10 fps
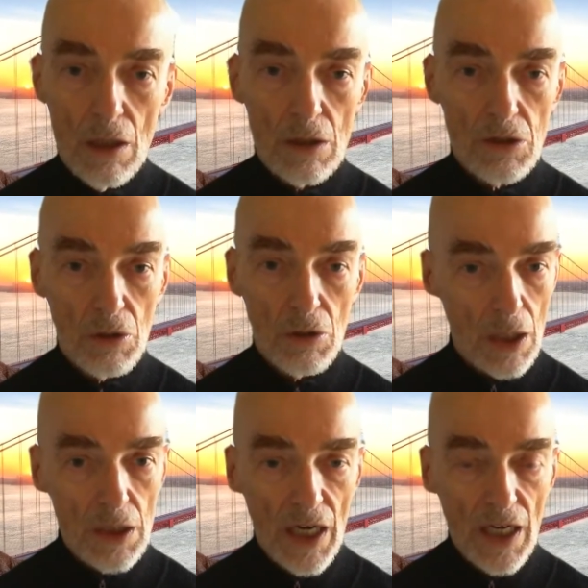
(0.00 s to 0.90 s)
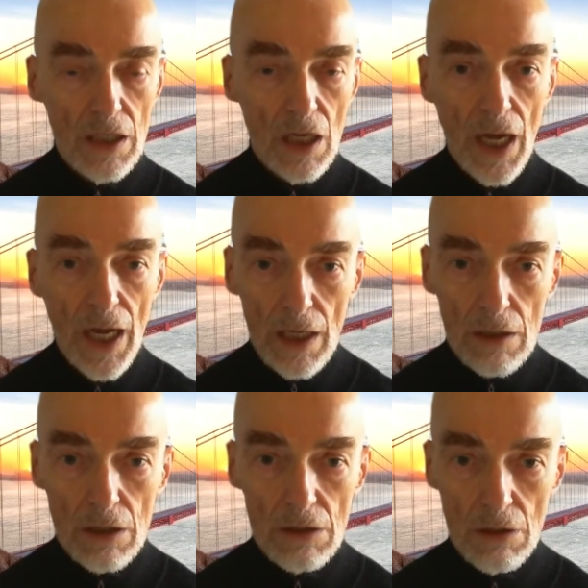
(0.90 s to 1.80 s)
So Al-Qaeda
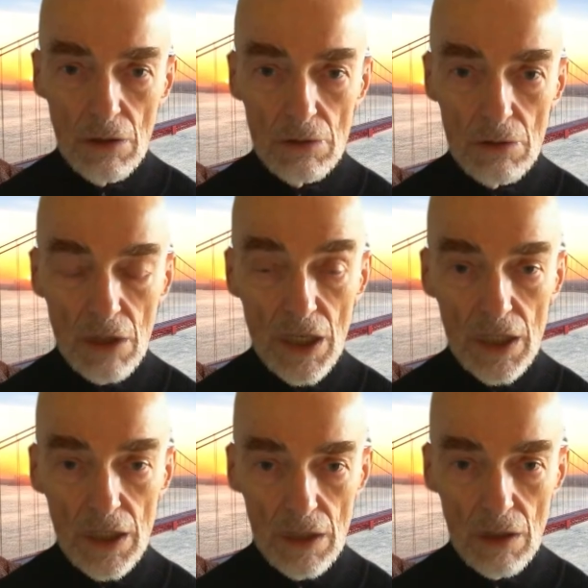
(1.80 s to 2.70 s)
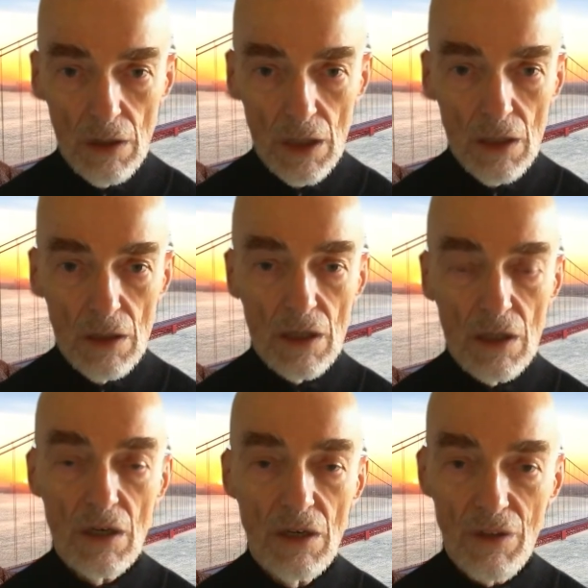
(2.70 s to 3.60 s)
hated Leahy,
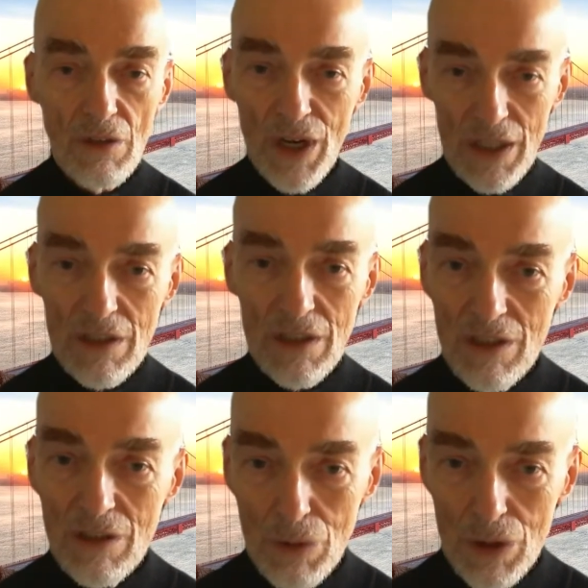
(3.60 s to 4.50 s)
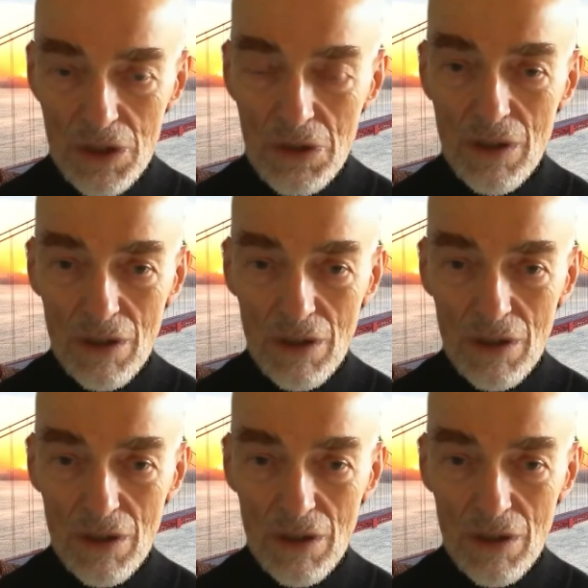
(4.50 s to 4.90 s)
and the fact that he was